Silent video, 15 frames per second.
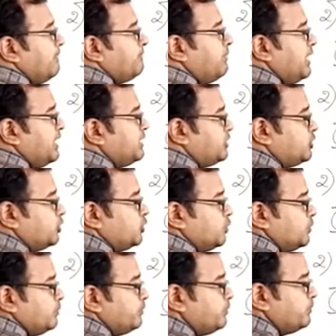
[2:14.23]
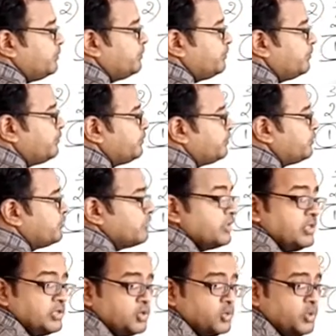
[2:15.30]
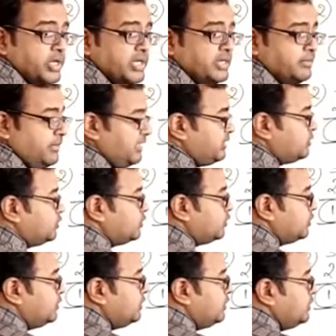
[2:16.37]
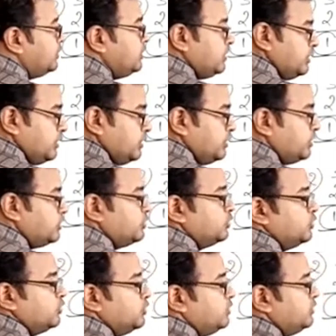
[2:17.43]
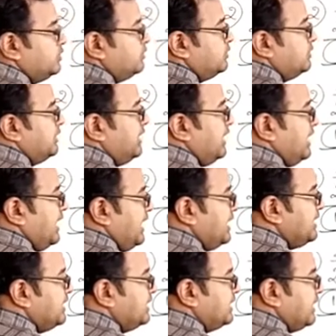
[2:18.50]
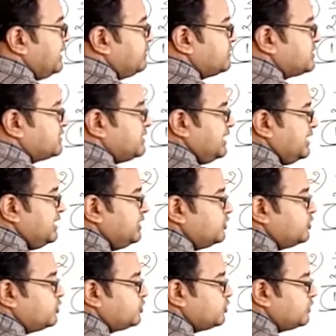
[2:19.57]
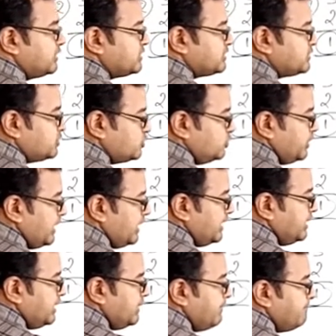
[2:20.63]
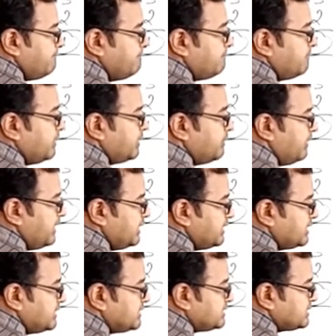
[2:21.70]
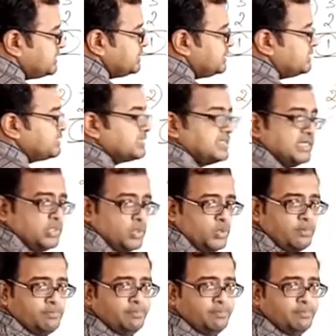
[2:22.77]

by 2, 2n by 2, 2 n times, n into 2 is 2n, remainder is 0.